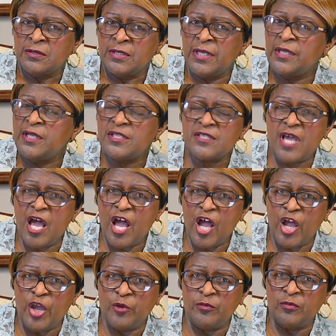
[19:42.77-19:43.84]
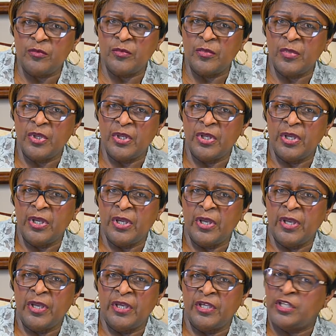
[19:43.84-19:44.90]
Any time,
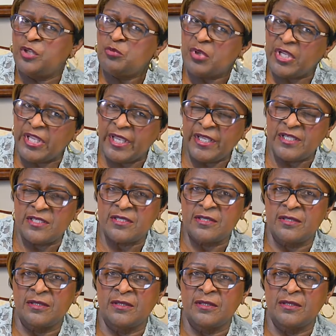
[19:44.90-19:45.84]
any place,